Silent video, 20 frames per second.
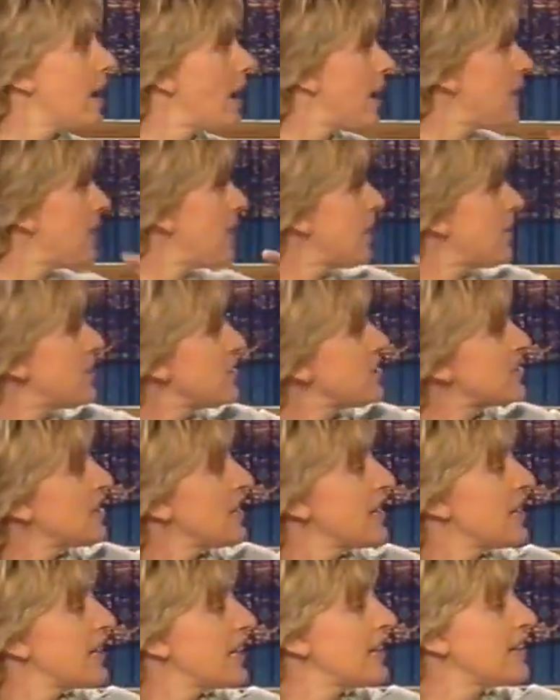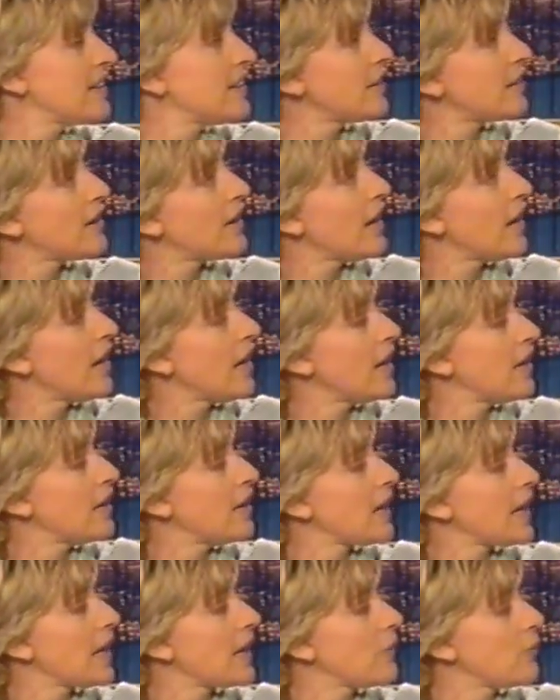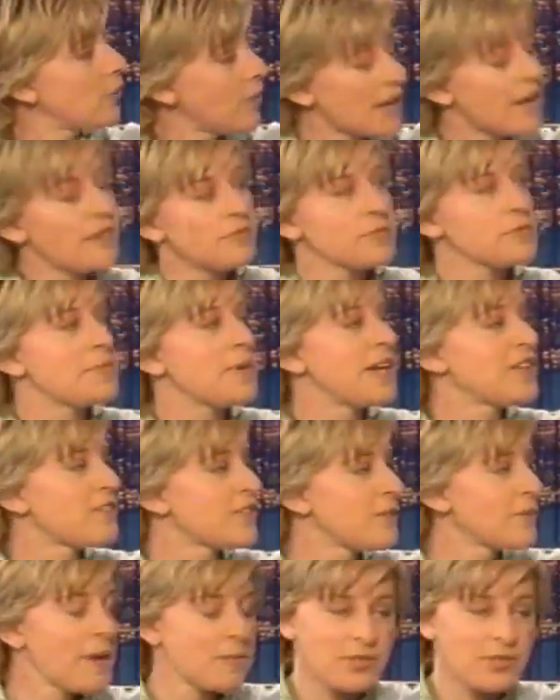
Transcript: And there's, in their, one of them's bedroom,